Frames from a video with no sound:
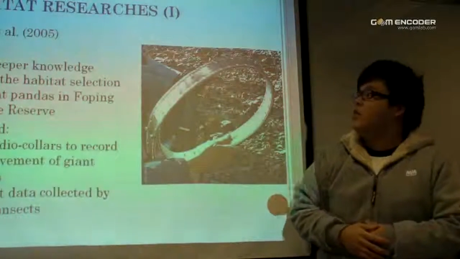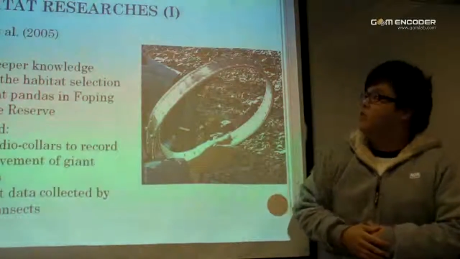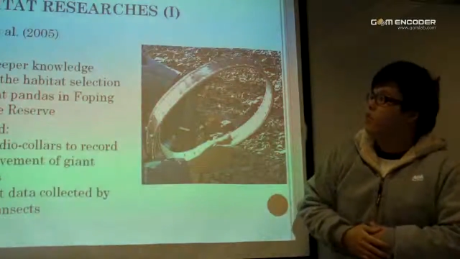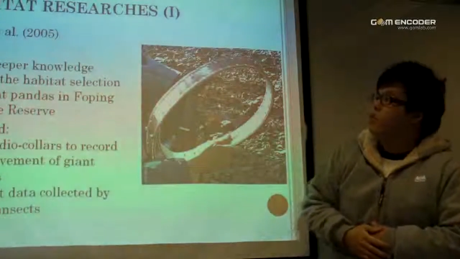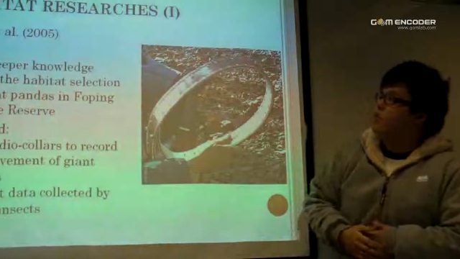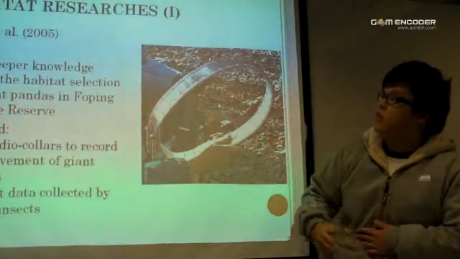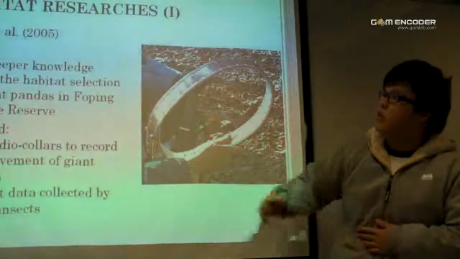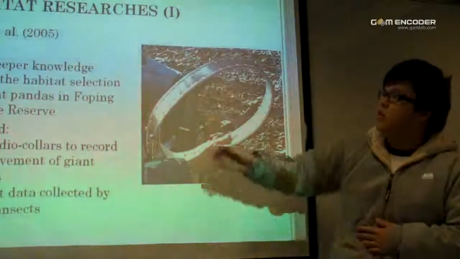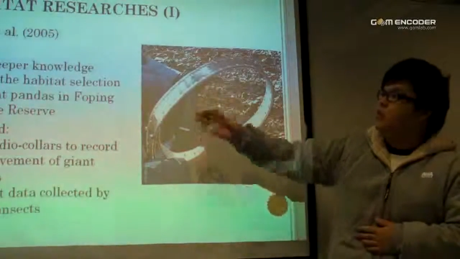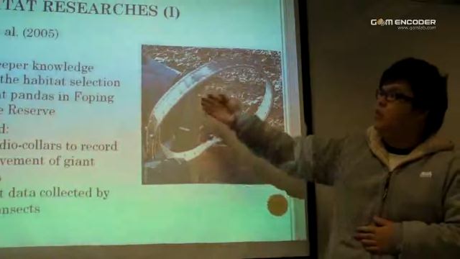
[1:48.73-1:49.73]
First,
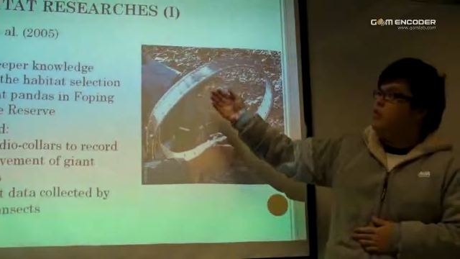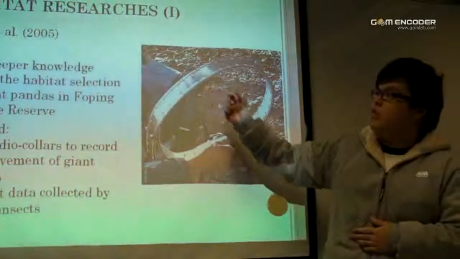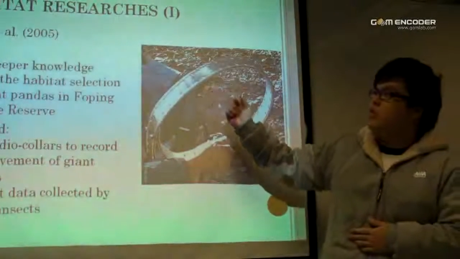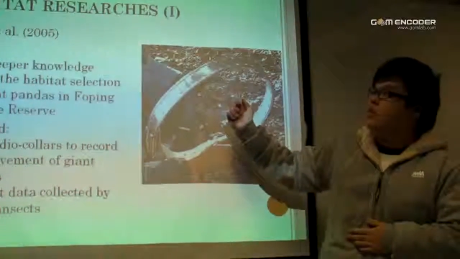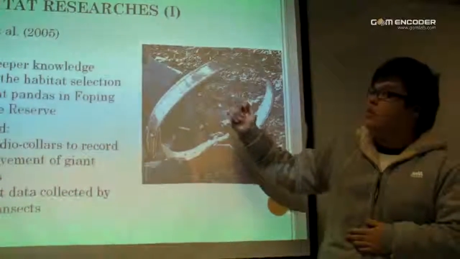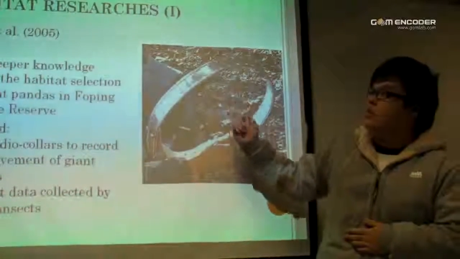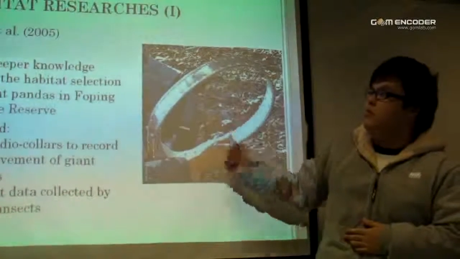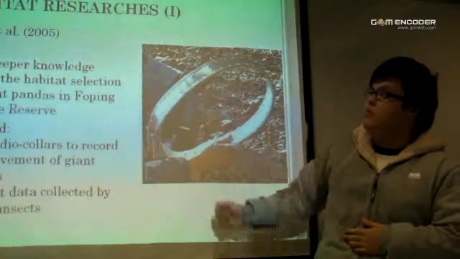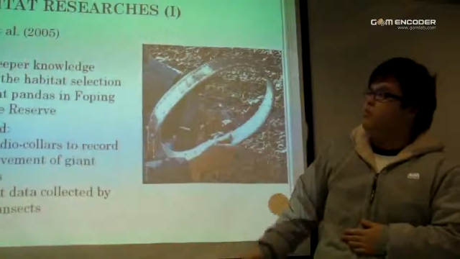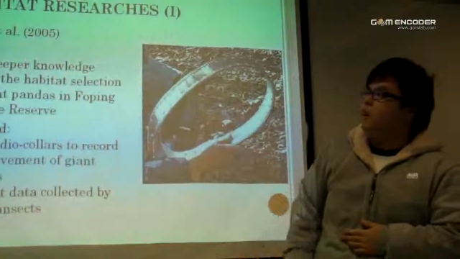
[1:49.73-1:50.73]
this study done
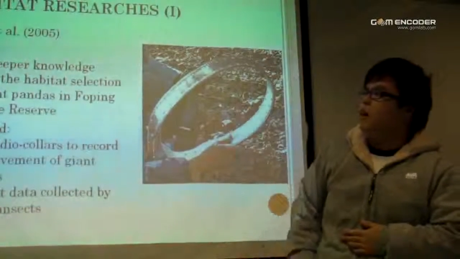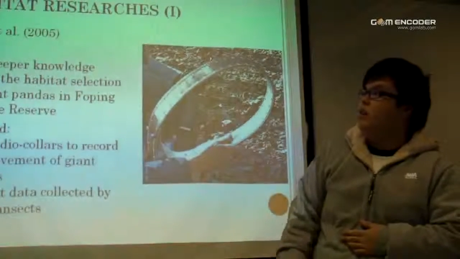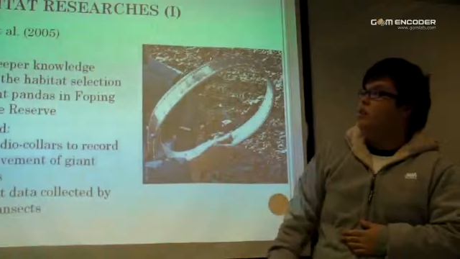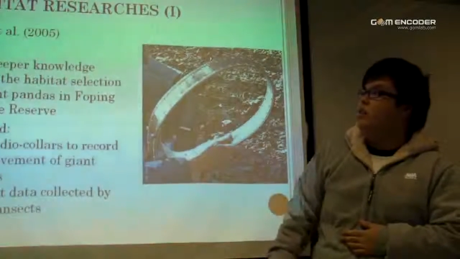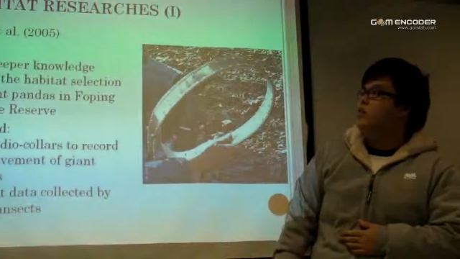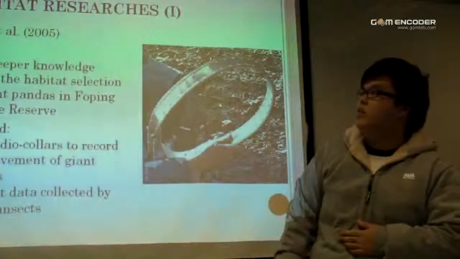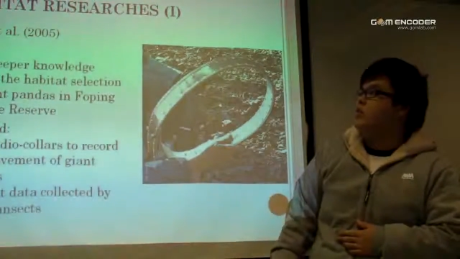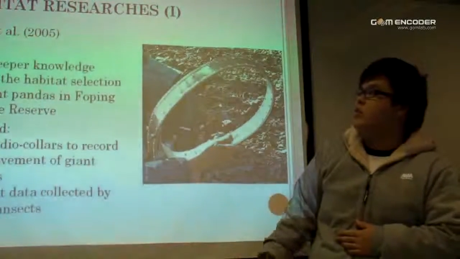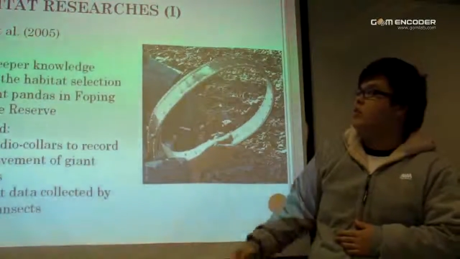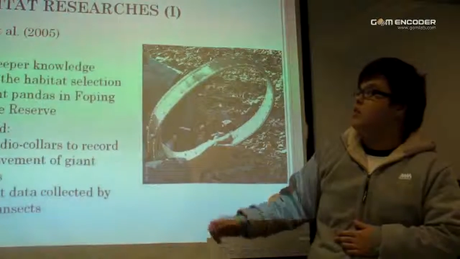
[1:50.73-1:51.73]
by Liu in